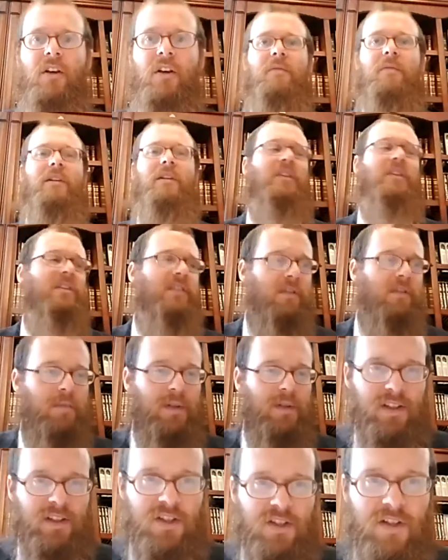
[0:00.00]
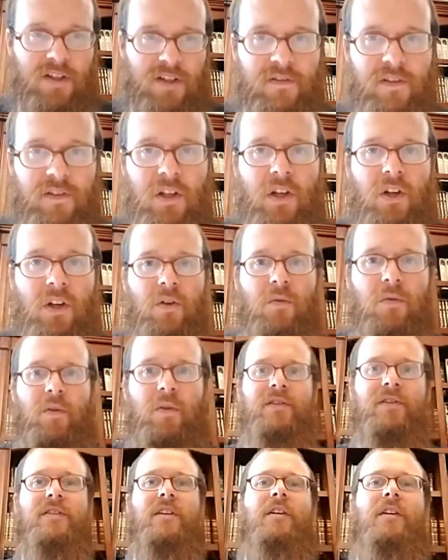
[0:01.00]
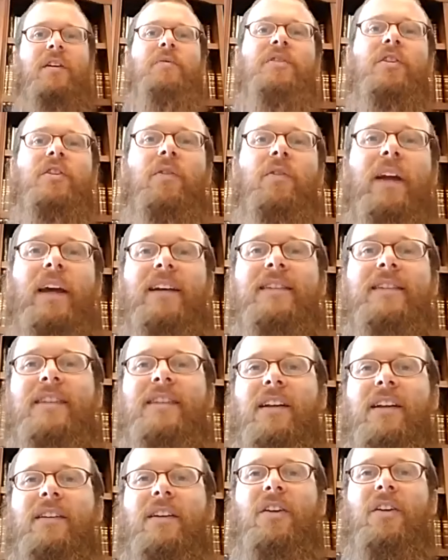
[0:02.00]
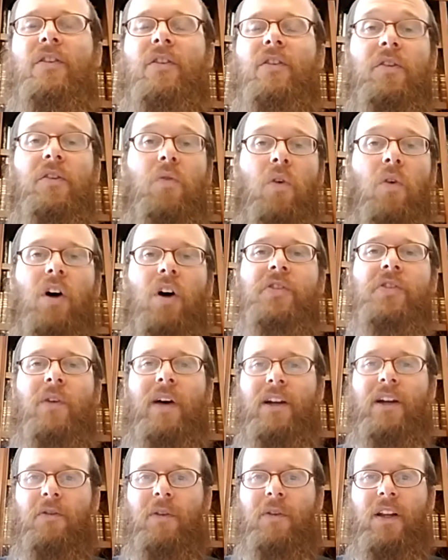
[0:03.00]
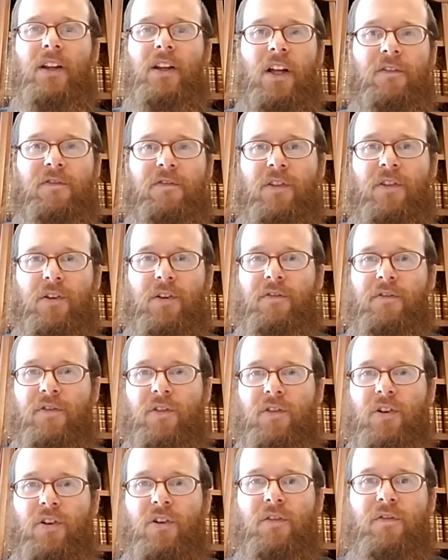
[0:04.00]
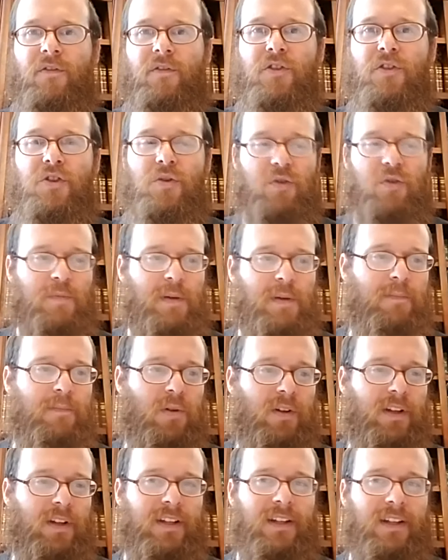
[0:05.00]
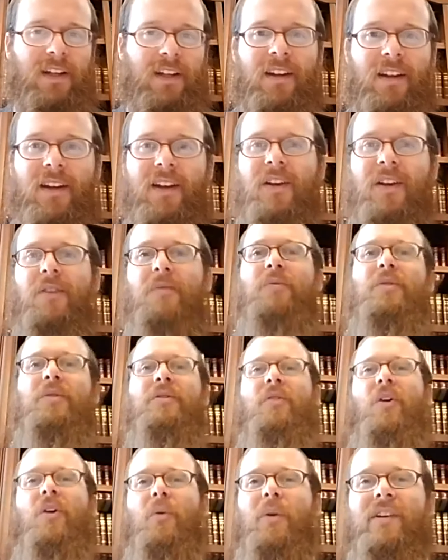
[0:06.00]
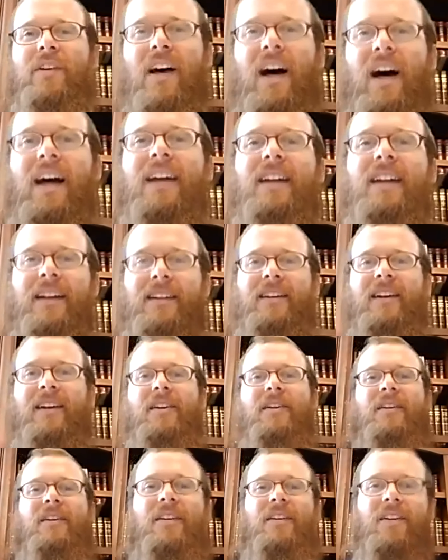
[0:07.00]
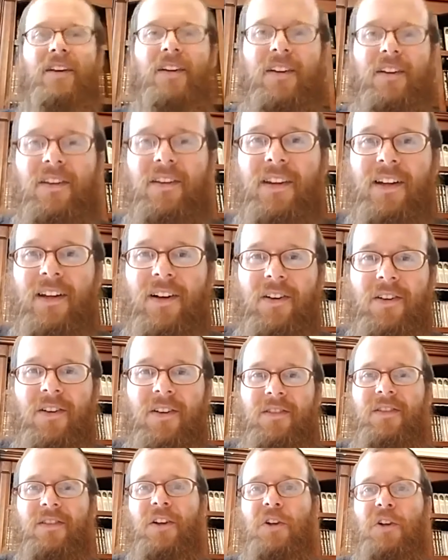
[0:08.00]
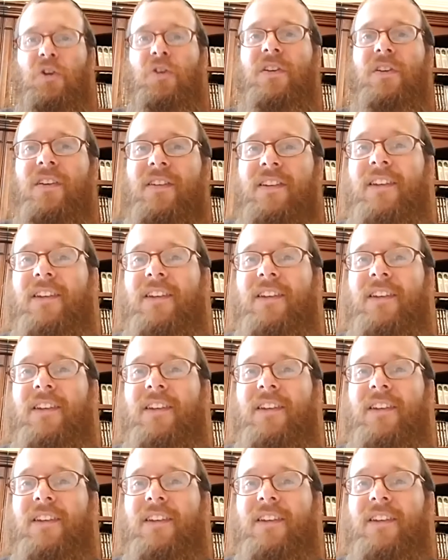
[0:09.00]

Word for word: Rabbi Yitzchak of Bardichev was, uh, was a great Hasidic leader and who also had a great love for, for, for Jewish people. And he would always highlight their, their their goodness,